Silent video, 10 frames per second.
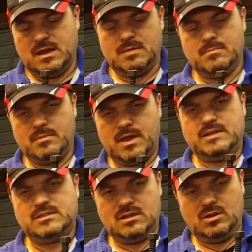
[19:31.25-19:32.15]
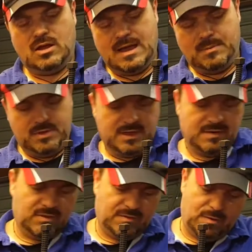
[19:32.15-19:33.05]
I'm actually a lot happier
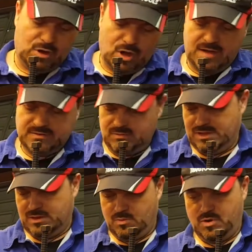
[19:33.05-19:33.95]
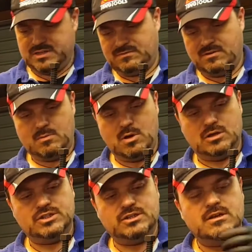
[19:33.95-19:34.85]
given the fact we don't have to really compress it very
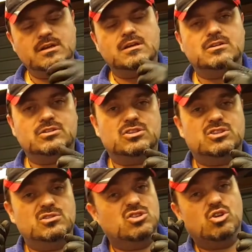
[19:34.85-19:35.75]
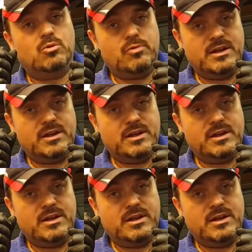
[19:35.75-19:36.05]
much. Just use a normal